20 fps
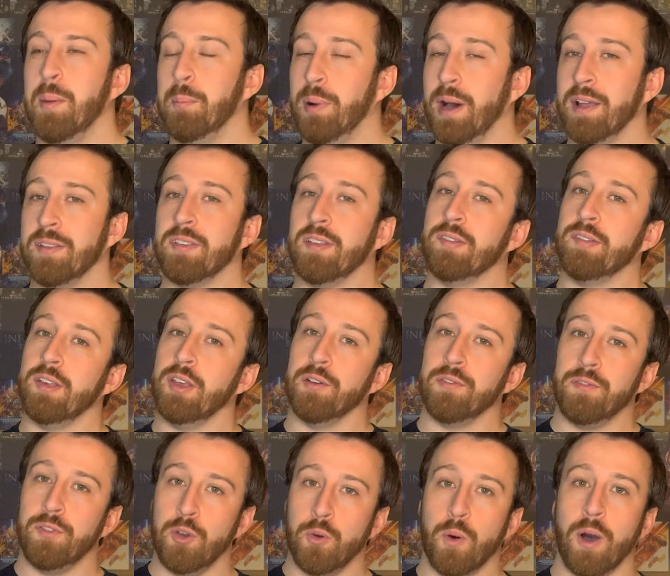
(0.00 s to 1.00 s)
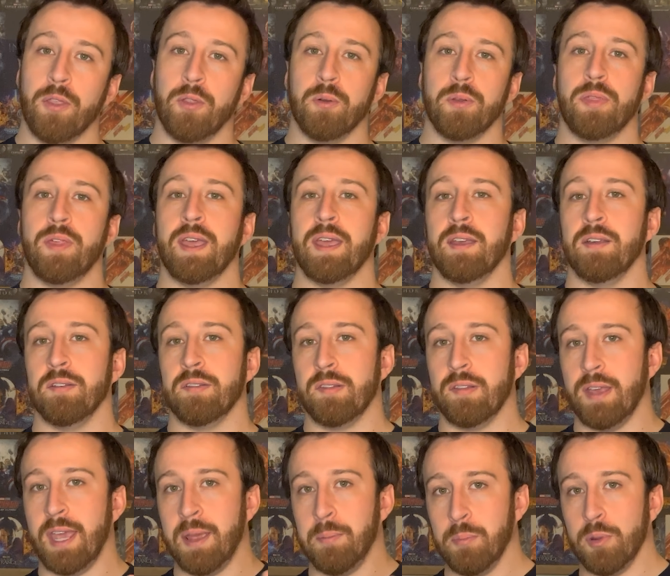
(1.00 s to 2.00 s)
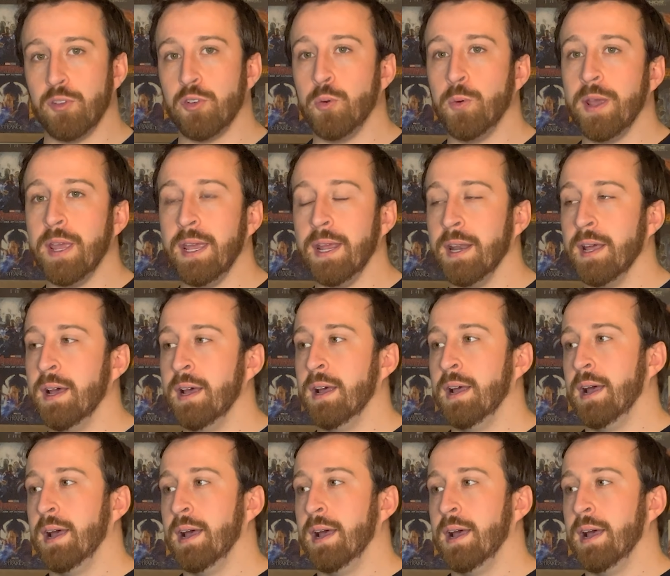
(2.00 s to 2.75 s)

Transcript: but to see a few other things in between,